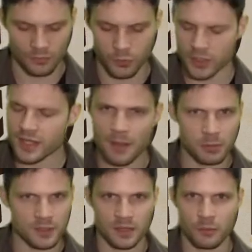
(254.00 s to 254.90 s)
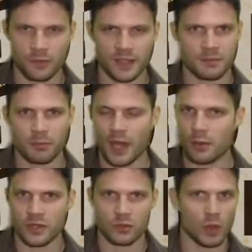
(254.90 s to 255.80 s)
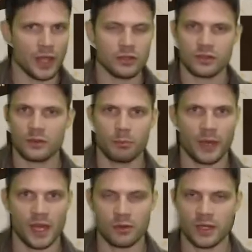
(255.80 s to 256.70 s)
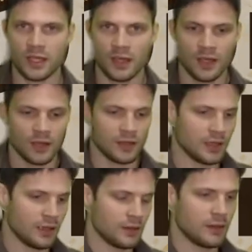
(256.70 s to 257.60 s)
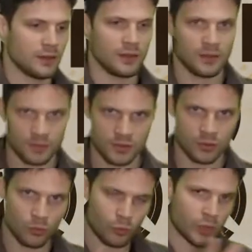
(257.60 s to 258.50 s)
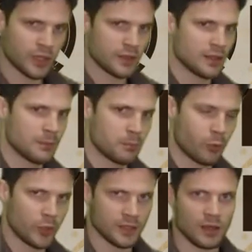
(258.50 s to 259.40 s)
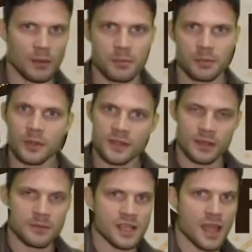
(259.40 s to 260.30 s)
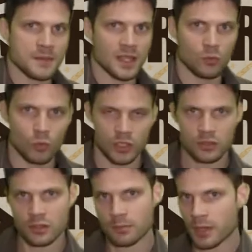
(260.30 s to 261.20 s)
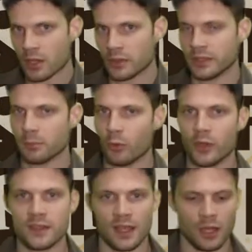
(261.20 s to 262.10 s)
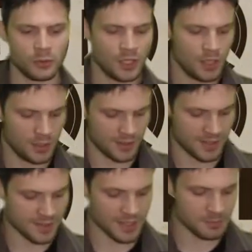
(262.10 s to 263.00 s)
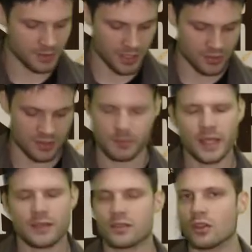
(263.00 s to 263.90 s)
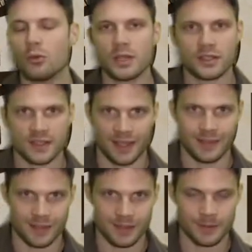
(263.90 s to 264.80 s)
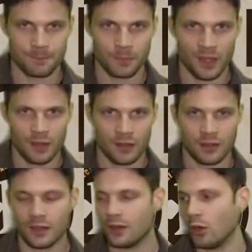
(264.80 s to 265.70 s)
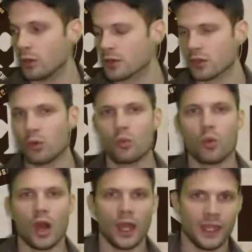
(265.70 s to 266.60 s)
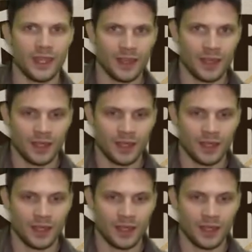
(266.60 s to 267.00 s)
for example, some of his parries, why you should parry uh, so with a point up sometimes and when you should parry with a point down. Uh, his explanations made so much sense. Uh, also, why